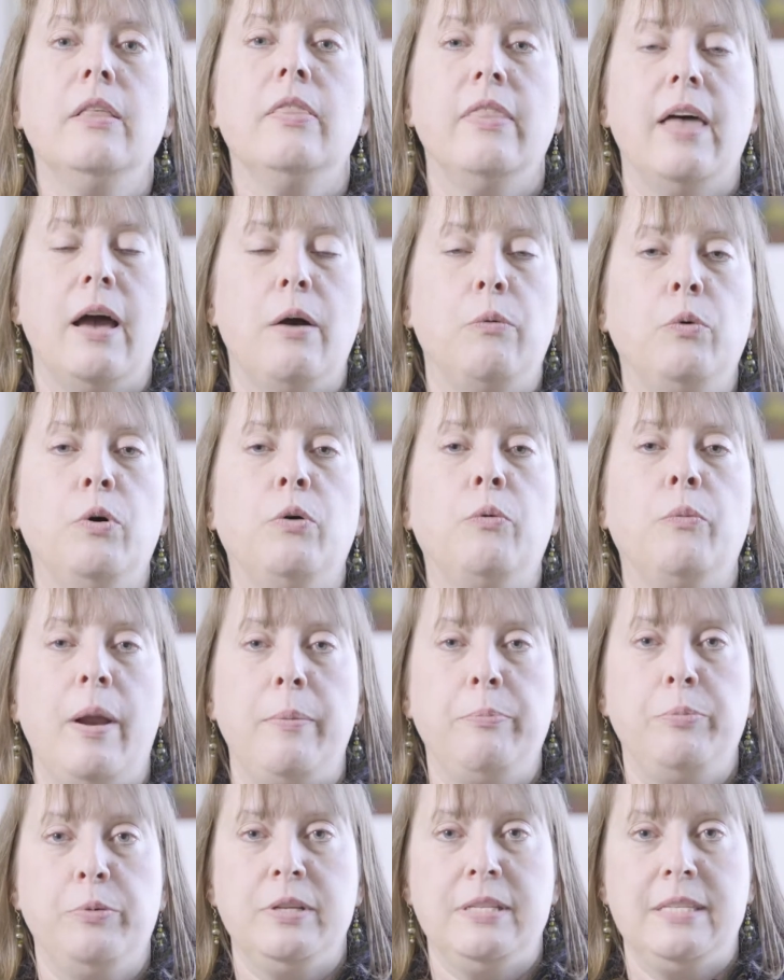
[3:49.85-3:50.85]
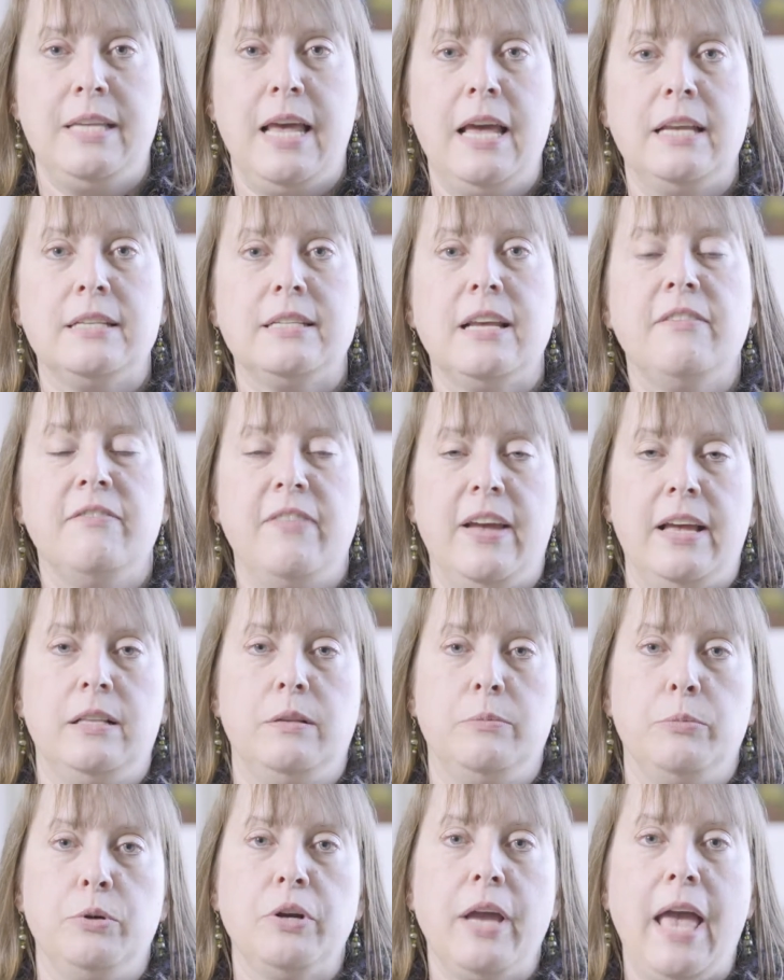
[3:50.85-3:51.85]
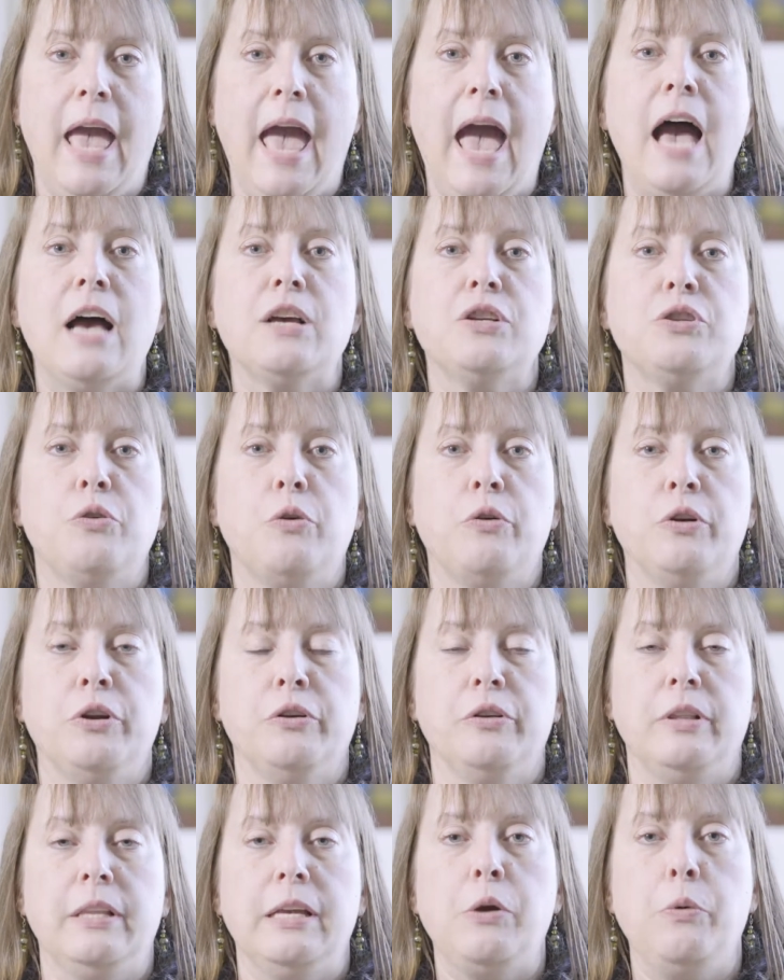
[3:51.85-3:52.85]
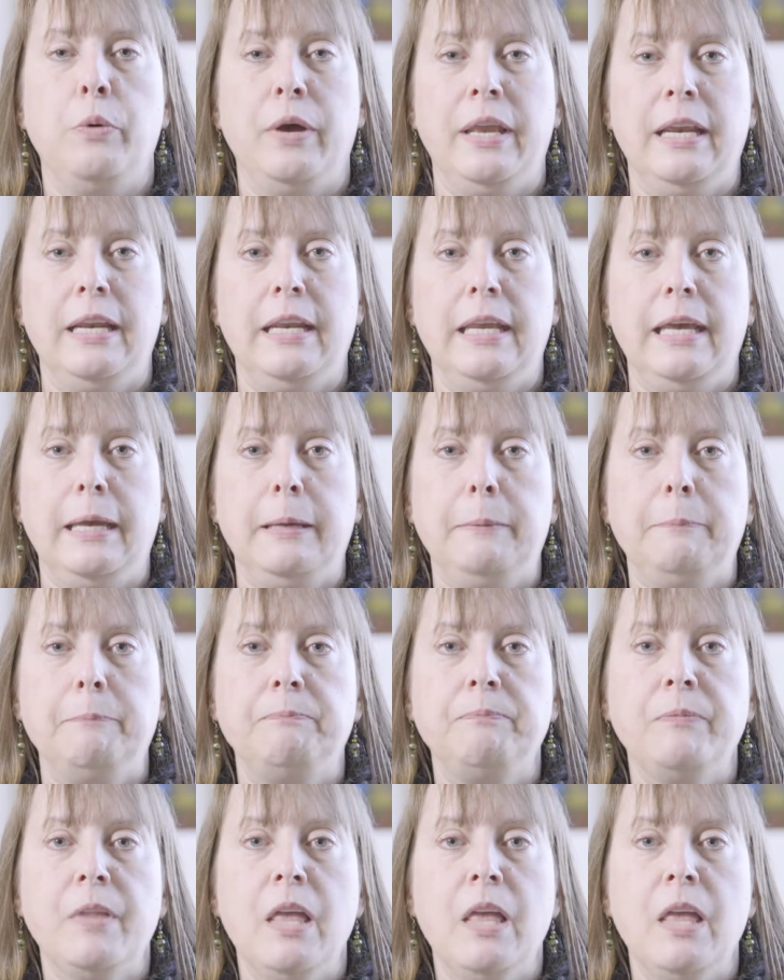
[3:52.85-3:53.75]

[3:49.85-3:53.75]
that will represent available cash or your liquidity.